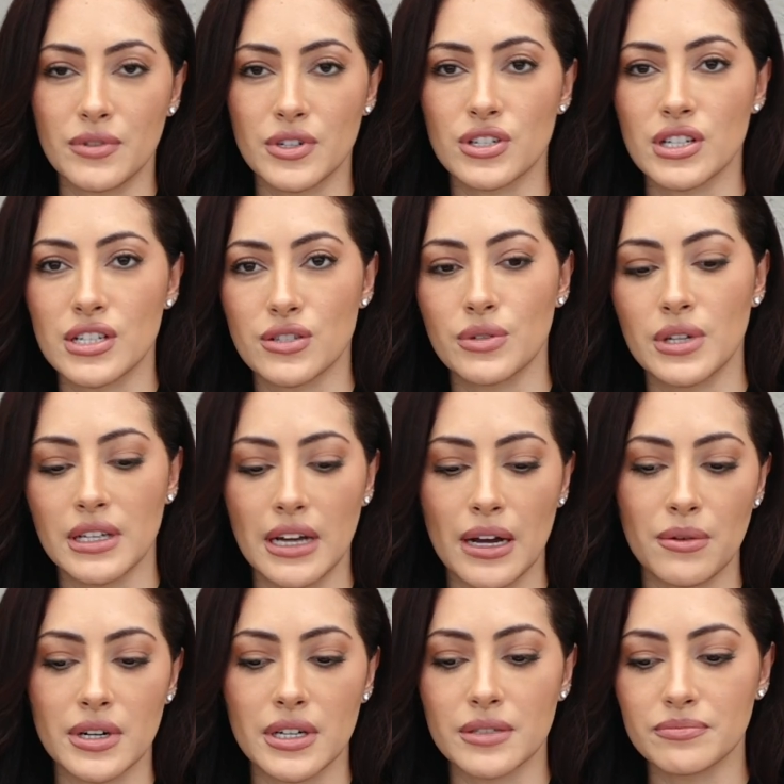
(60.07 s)
we're just doing
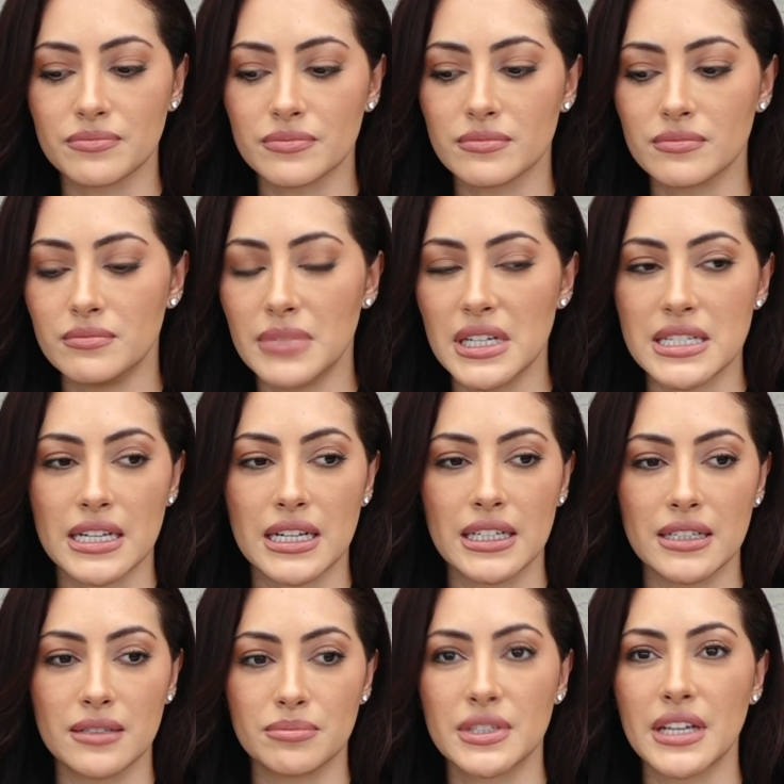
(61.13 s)
our
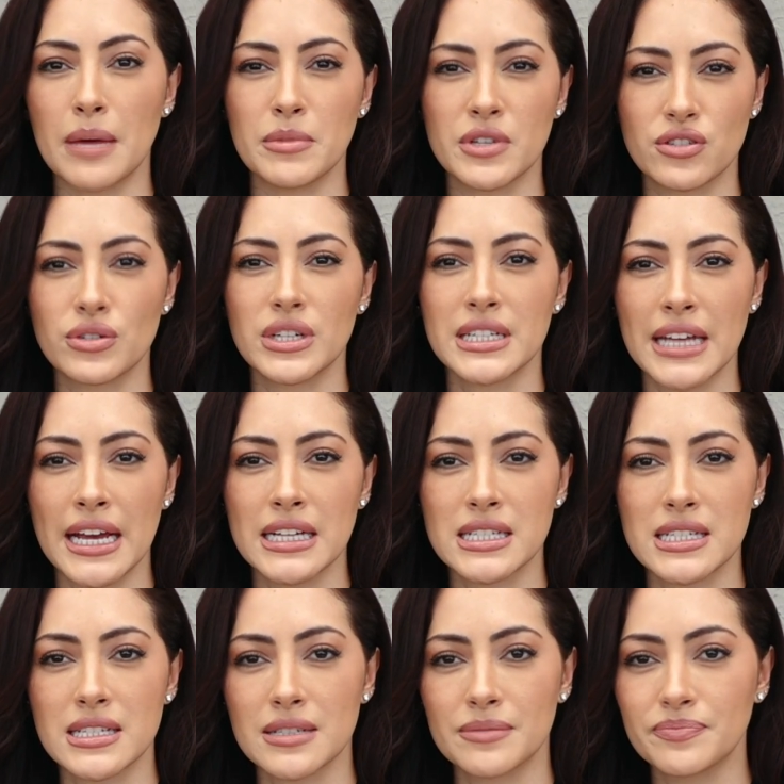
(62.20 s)
basically chemistry
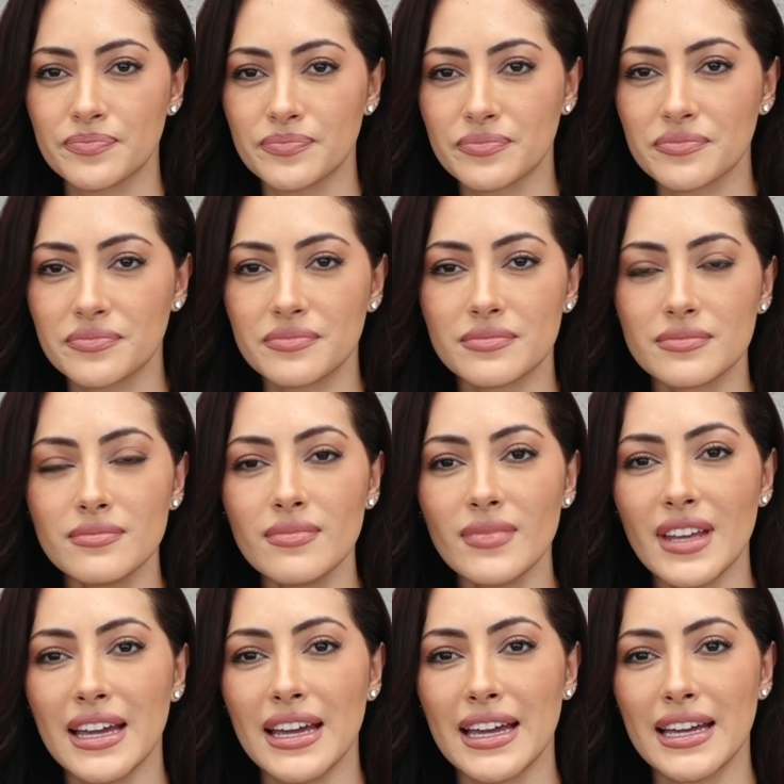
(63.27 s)
test.
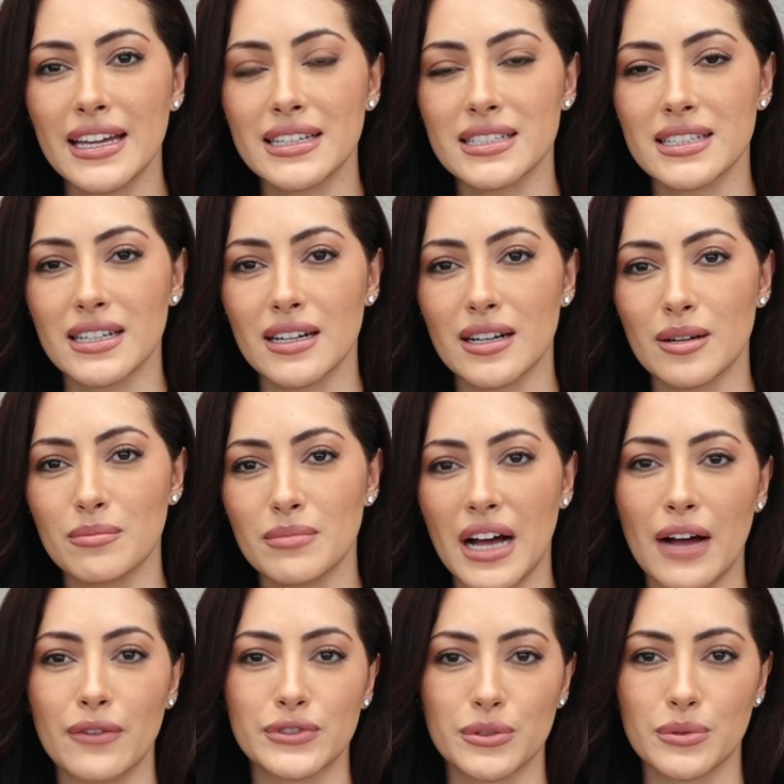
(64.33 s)
And um,
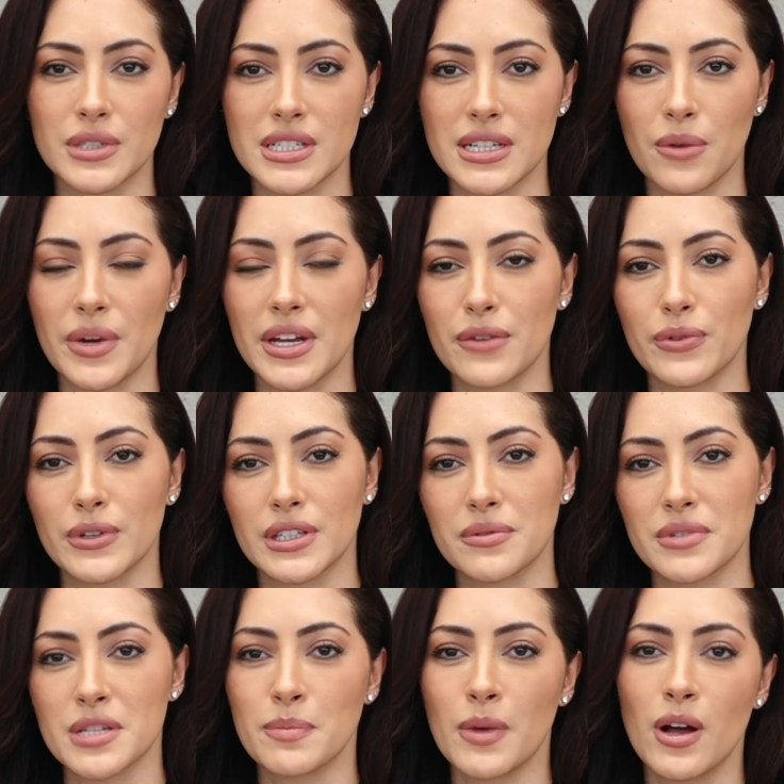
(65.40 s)
afterwards, I waited for the
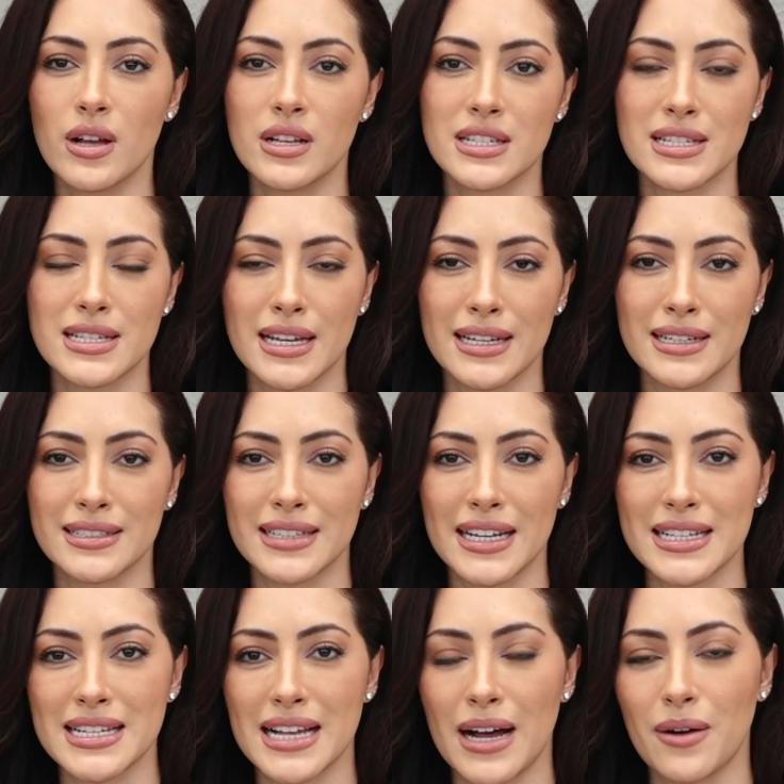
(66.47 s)
response, and
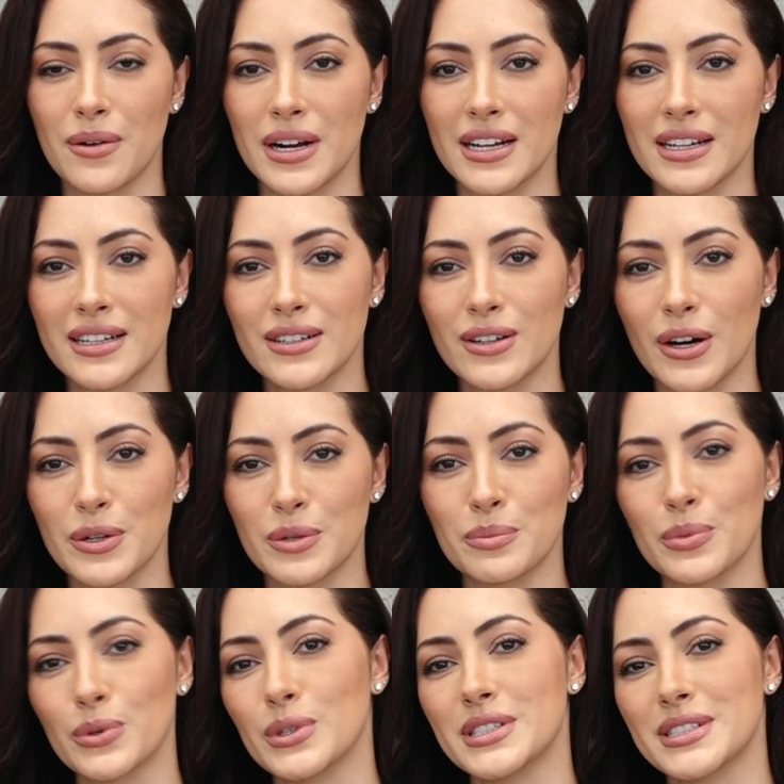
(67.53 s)
that's how I got on
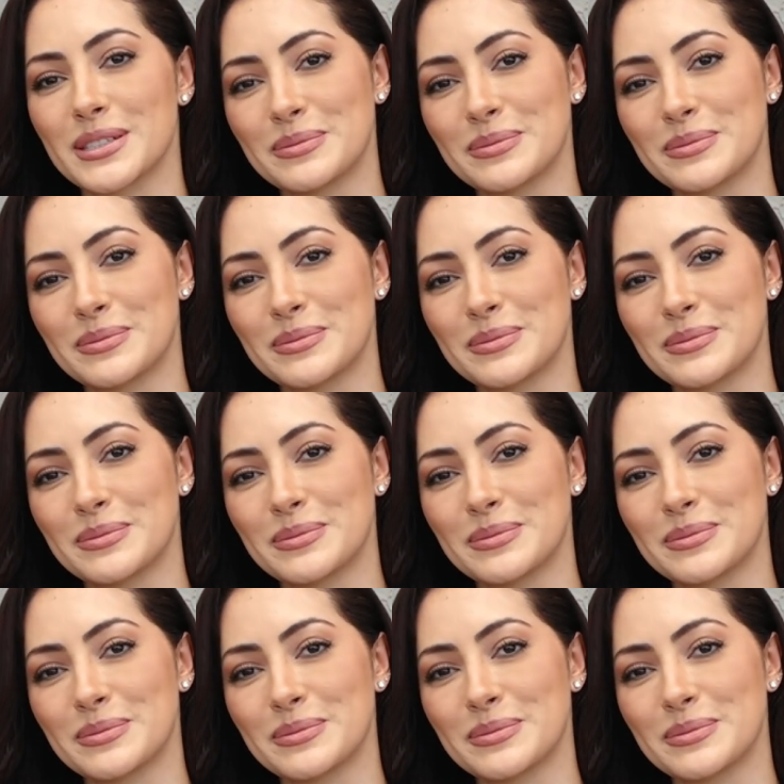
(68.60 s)
board.